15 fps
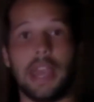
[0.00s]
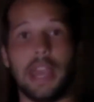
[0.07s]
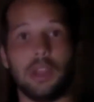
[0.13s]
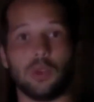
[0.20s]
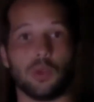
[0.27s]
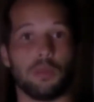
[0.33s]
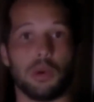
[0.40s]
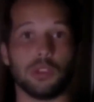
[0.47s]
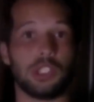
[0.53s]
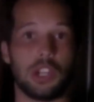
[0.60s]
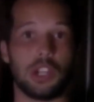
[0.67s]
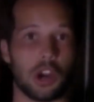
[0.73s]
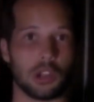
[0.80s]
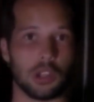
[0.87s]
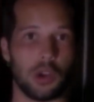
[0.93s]
Think, okay, I
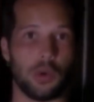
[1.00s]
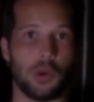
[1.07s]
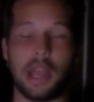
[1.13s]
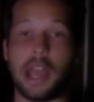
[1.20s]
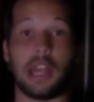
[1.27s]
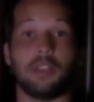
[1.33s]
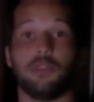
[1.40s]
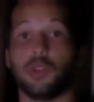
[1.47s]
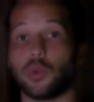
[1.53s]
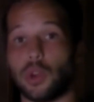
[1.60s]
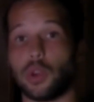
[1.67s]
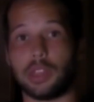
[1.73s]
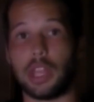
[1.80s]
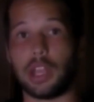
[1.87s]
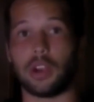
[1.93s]
want some financial independence.